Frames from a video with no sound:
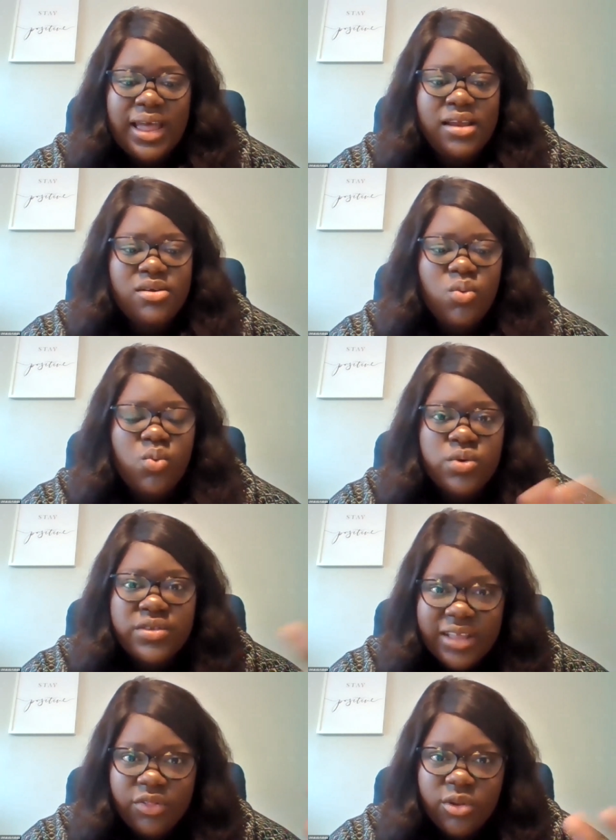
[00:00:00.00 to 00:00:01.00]
and we'll
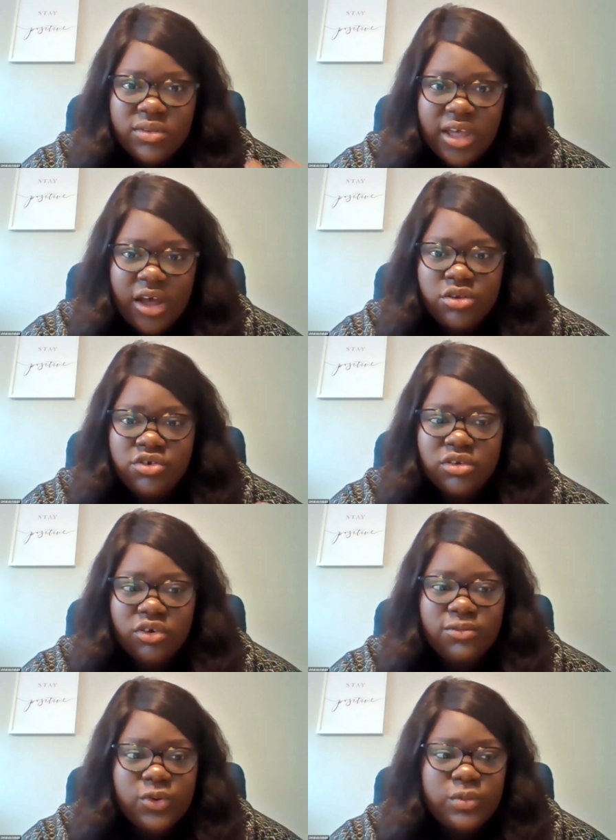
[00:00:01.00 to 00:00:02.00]
send those out to the
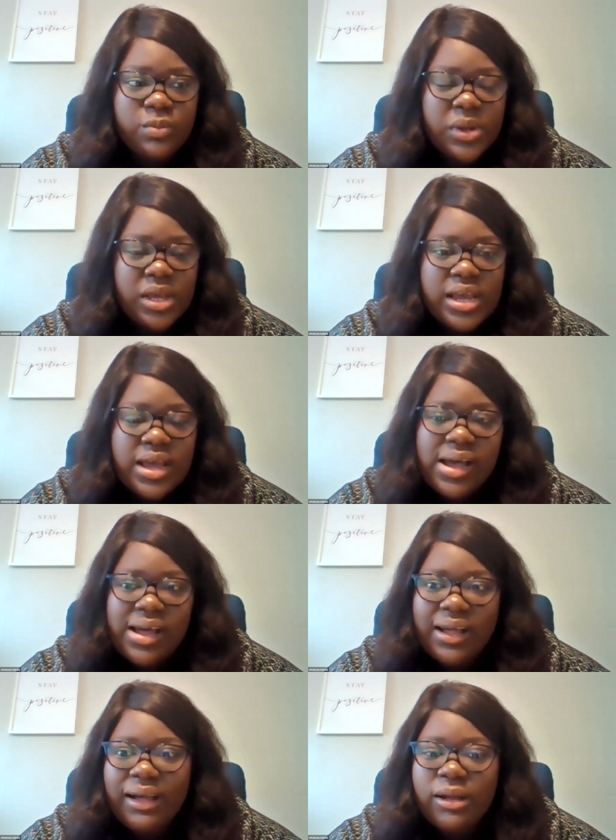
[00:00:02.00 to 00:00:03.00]
group.
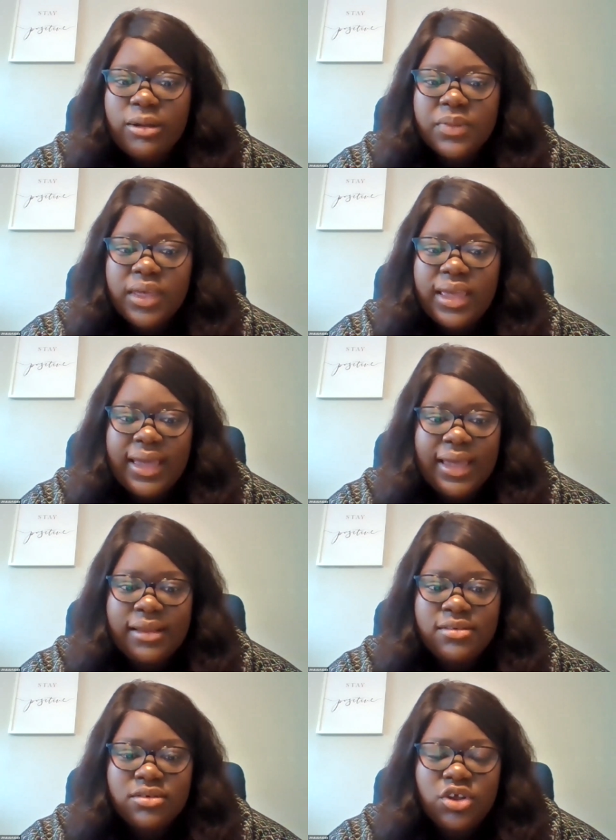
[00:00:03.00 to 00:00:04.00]
And
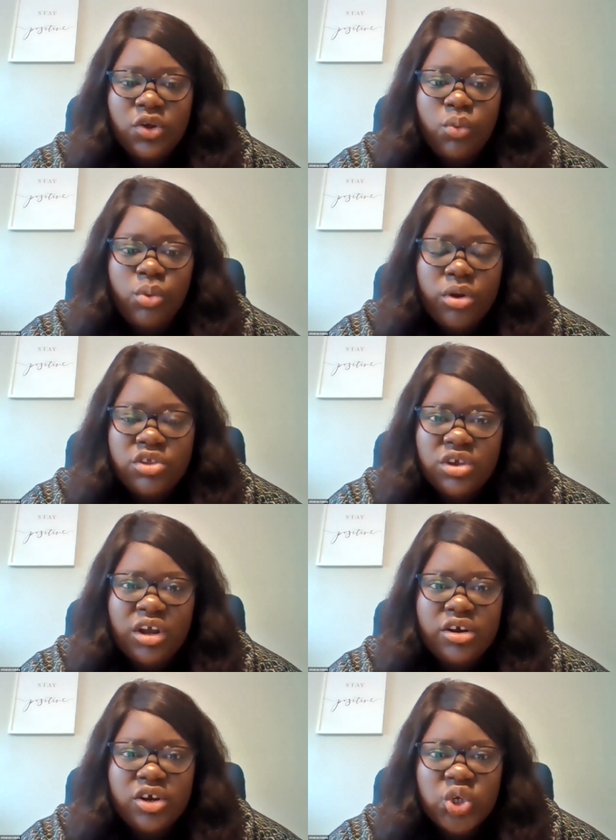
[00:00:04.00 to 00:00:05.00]
we want to
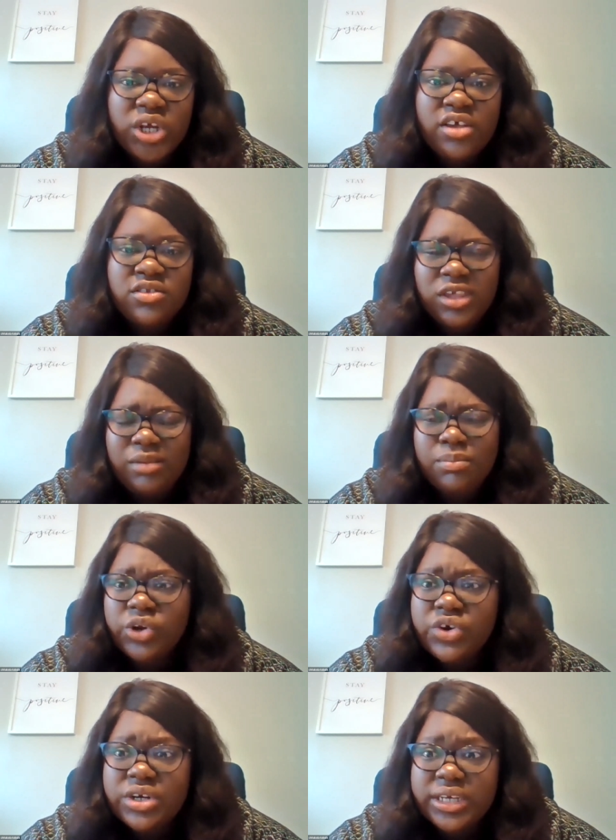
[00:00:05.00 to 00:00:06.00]
encourage you guys to keep
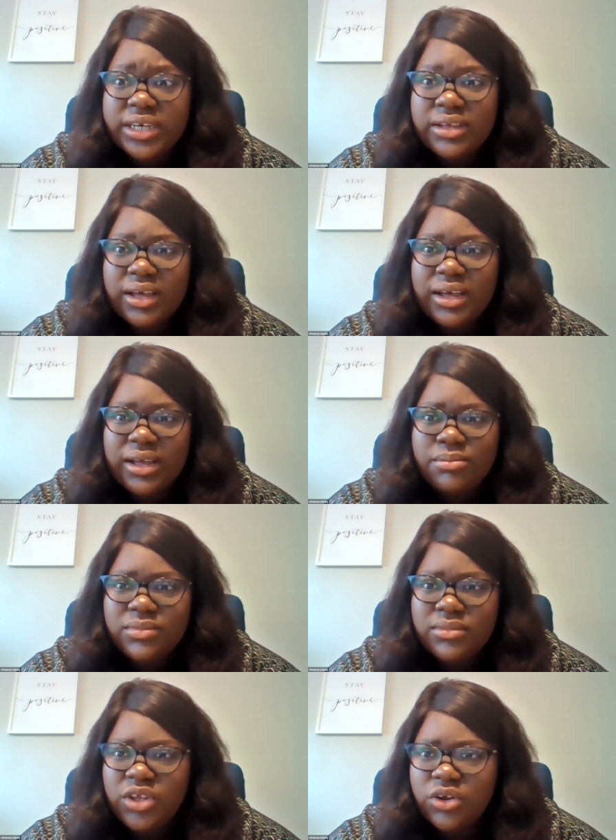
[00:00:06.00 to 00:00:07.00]
learning.
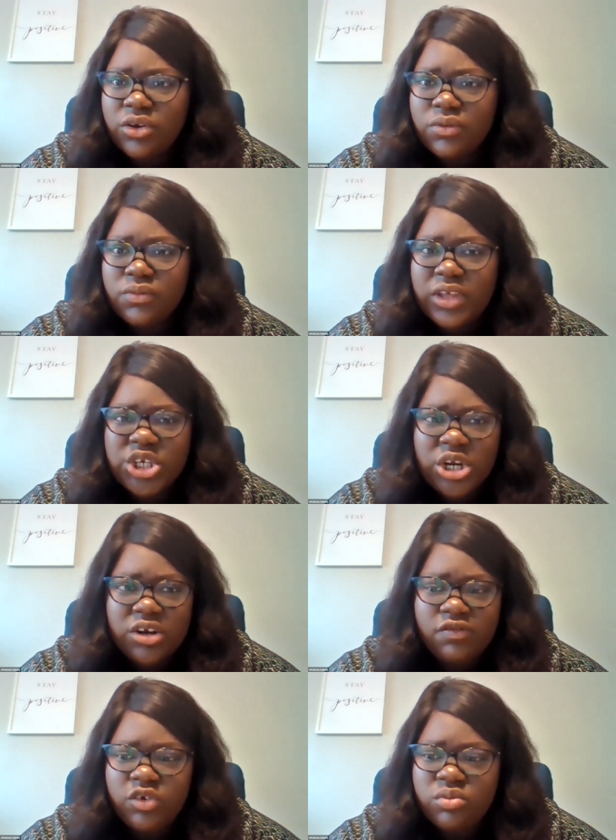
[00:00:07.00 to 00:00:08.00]
They
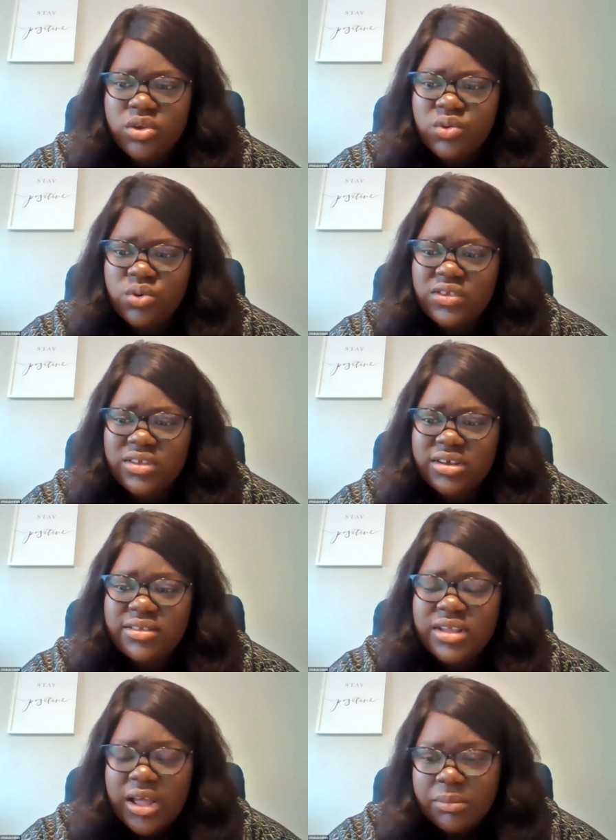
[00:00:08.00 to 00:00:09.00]
shared a few
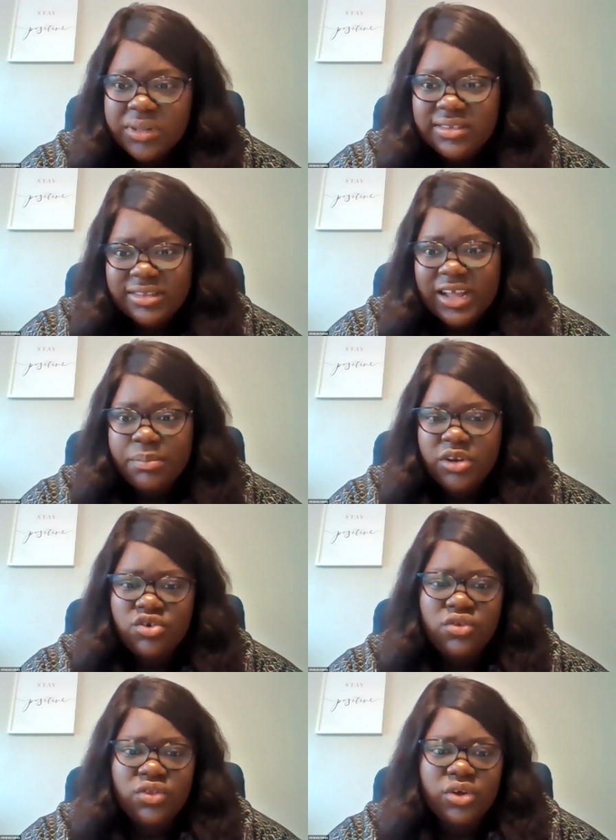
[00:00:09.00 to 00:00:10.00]
resources. Please tap
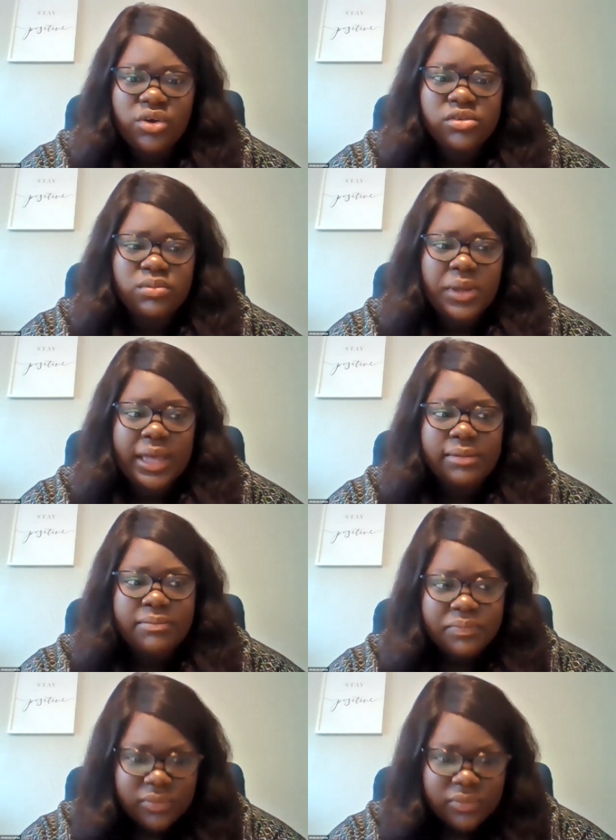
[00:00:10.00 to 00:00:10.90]
into those, but